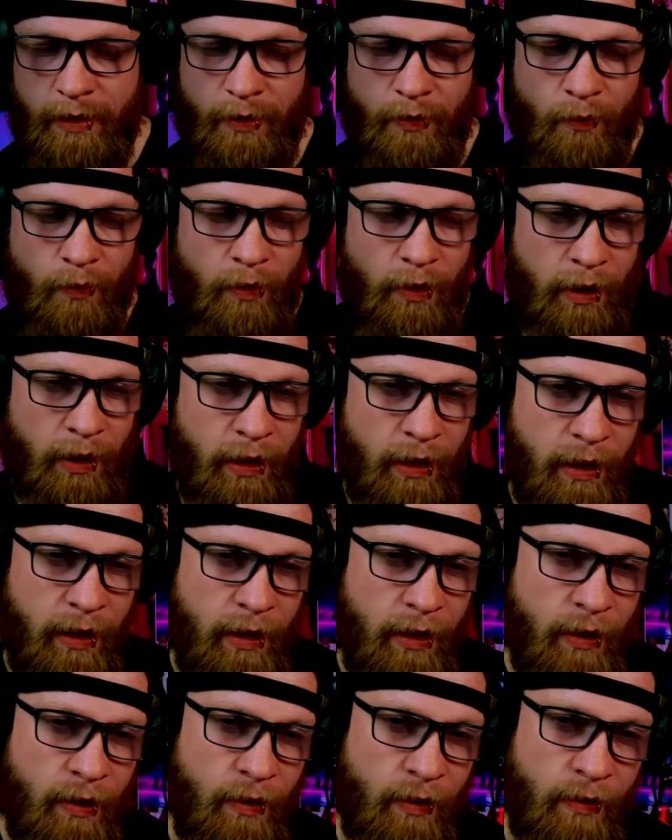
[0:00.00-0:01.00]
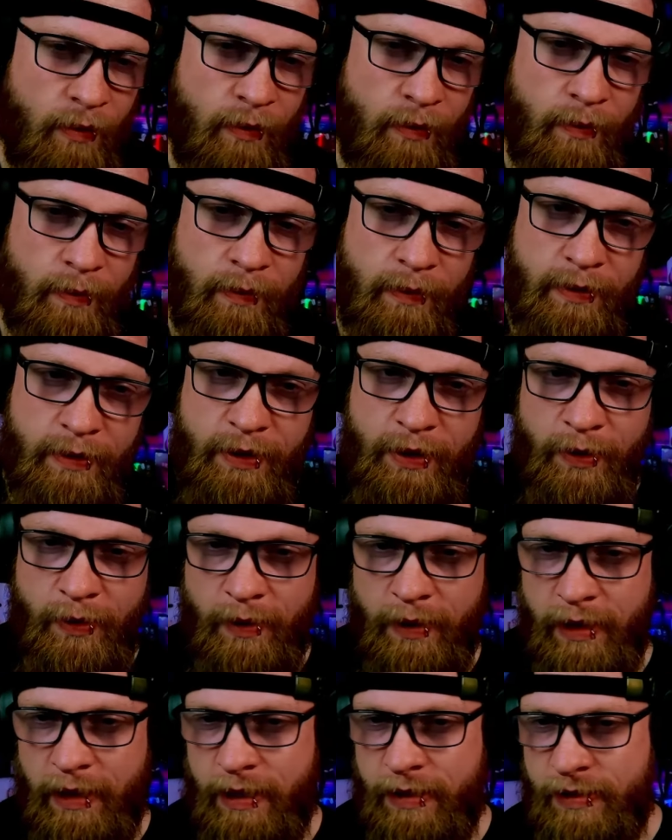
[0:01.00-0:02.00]
Wow. Do you know
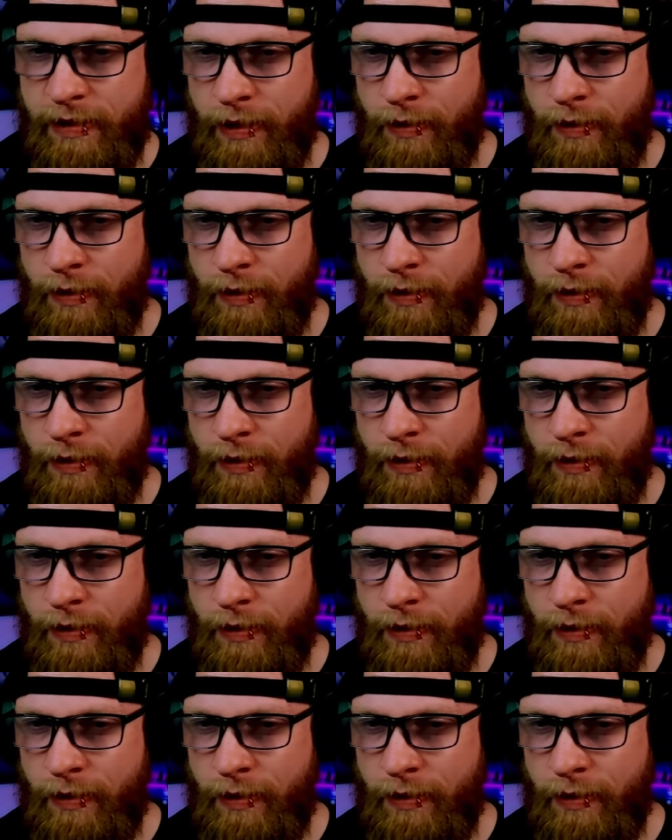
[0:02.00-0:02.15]
what it is?